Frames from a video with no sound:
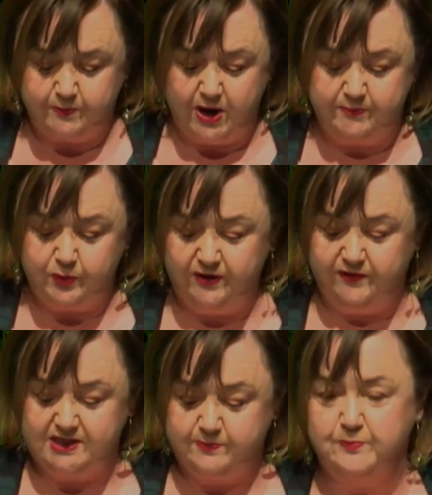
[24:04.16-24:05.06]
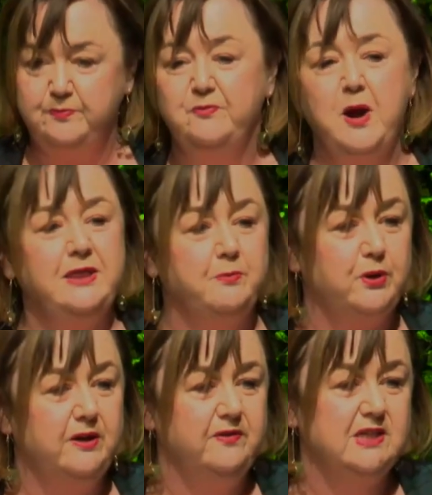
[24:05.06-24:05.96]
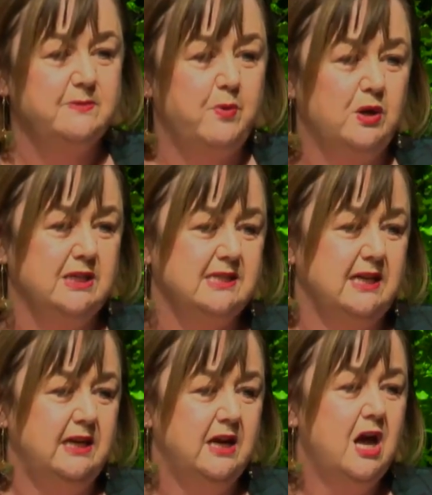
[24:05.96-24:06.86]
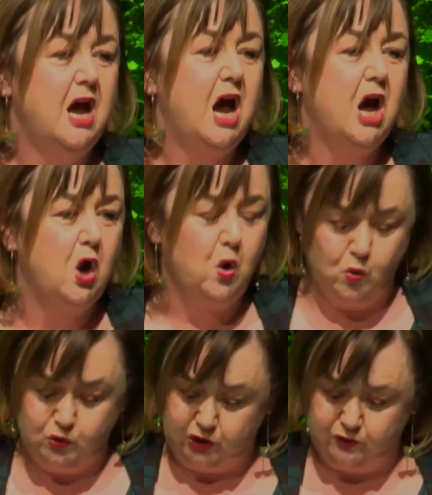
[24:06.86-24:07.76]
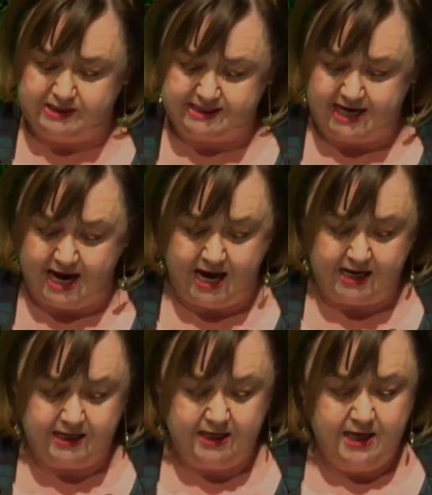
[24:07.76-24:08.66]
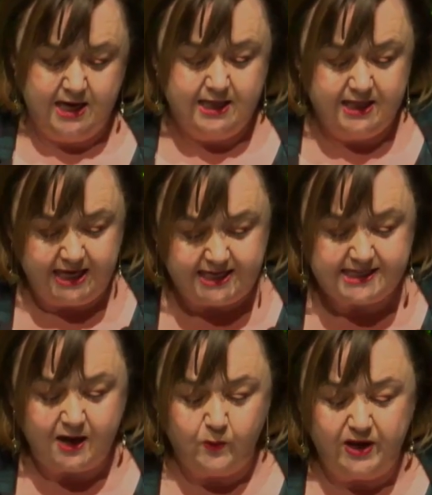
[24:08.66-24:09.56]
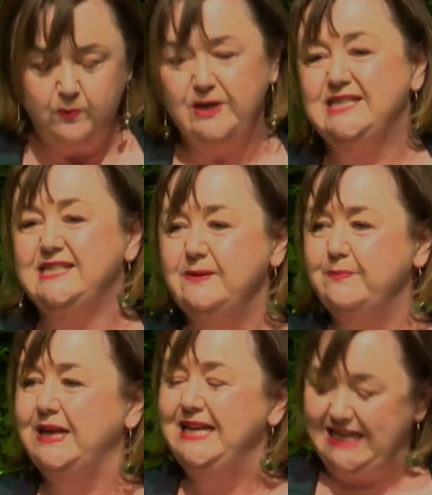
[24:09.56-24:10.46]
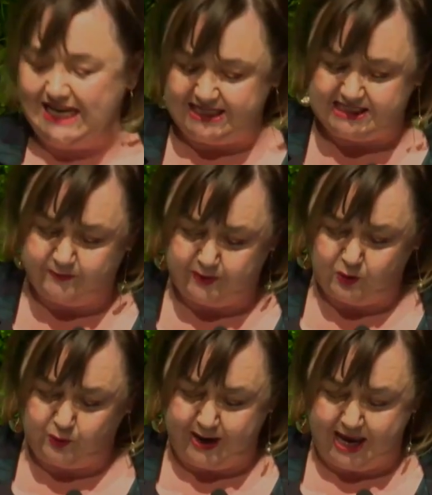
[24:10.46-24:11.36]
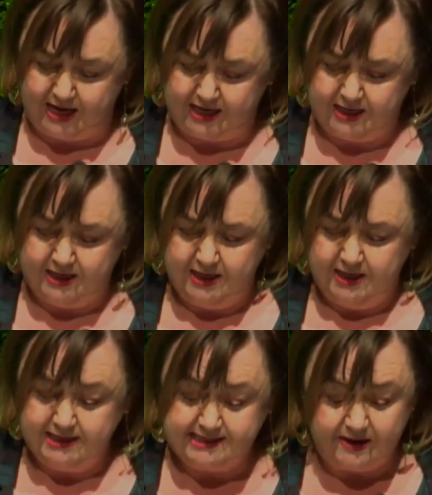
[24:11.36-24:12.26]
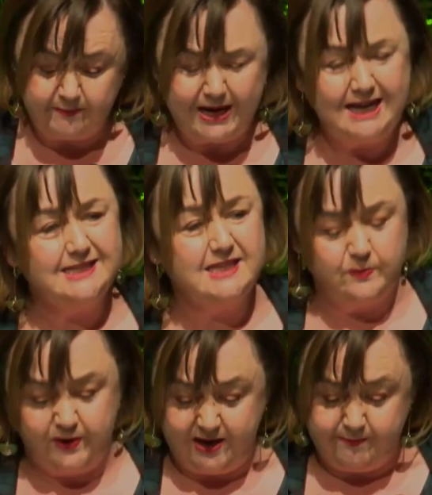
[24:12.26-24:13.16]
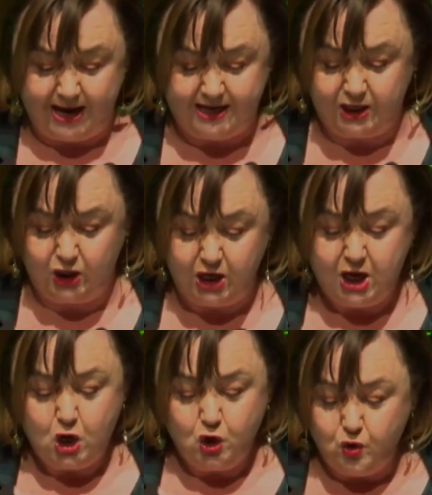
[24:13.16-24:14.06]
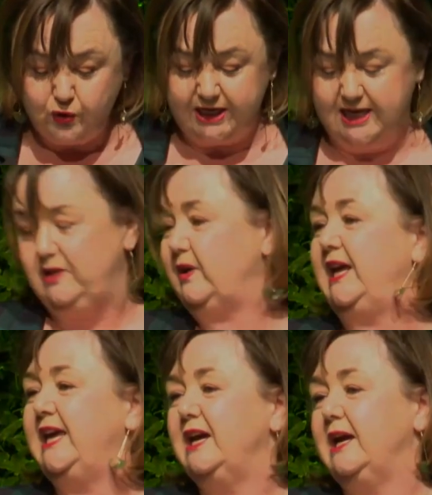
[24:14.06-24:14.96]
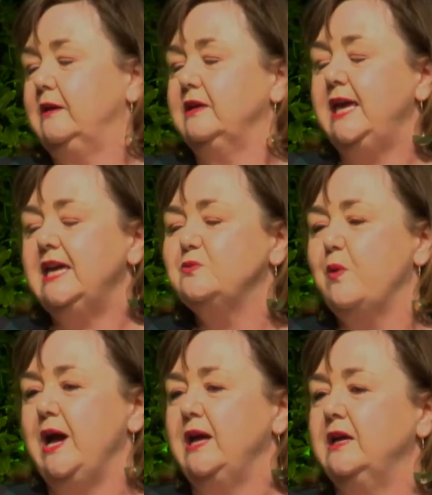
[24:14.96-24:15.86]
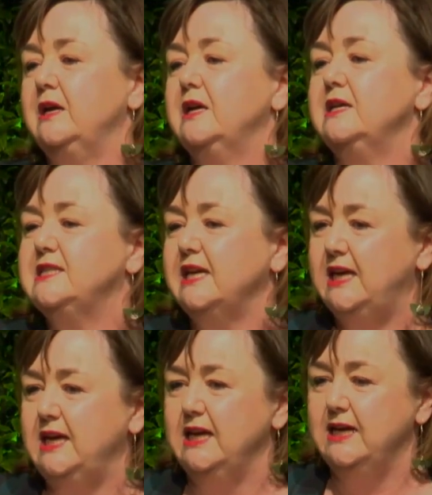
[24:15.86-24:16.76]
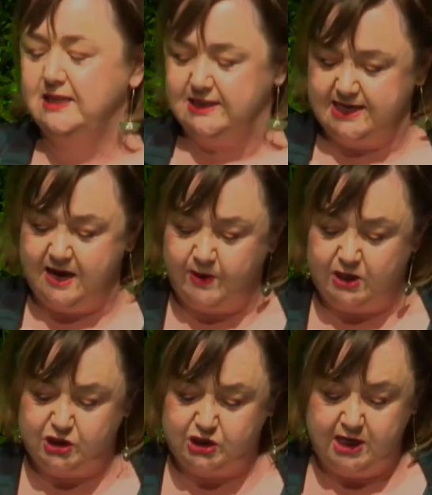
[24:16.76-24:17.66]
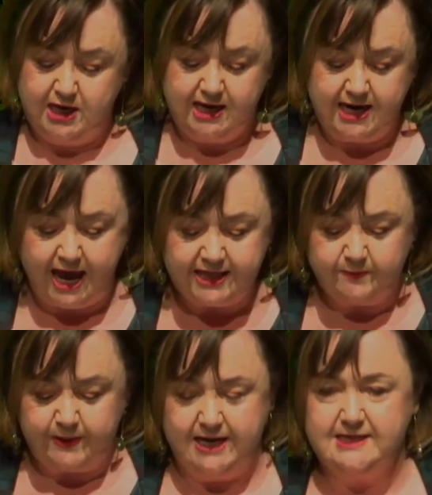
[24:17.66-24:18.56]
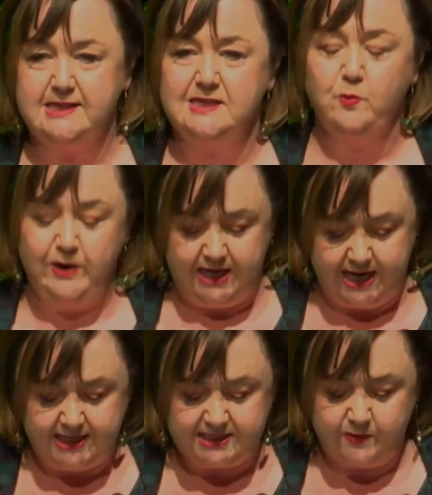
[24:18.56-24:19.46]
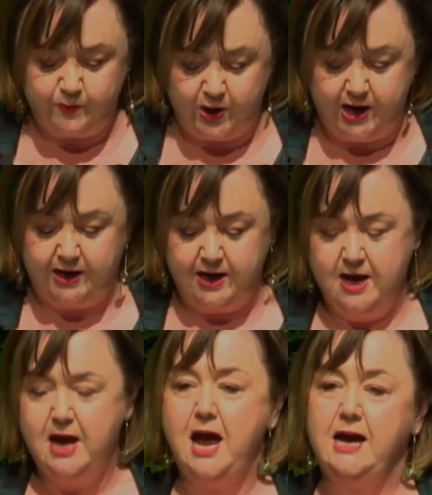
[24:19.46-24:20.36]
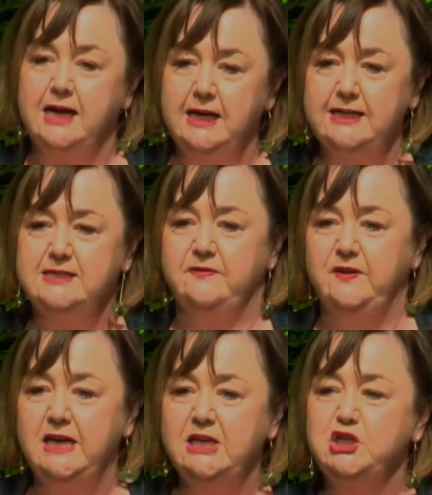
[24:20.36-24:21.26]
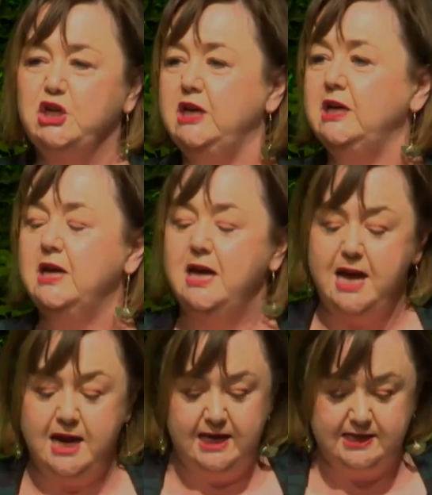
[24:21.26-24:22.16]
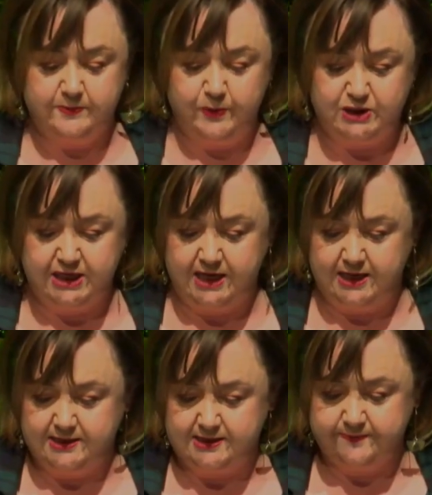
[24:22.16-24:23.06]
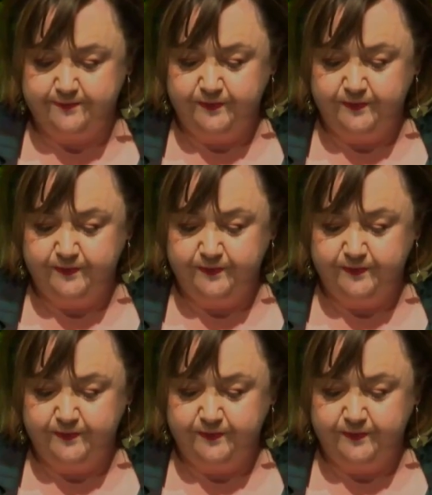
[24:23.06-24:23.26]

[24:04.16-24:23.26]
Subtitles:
by the previous policy are all too stark. These are where we simply need to build back. In some places, we are making good headway into healing the damage. In other places, we need to bring our collective energy and expertise.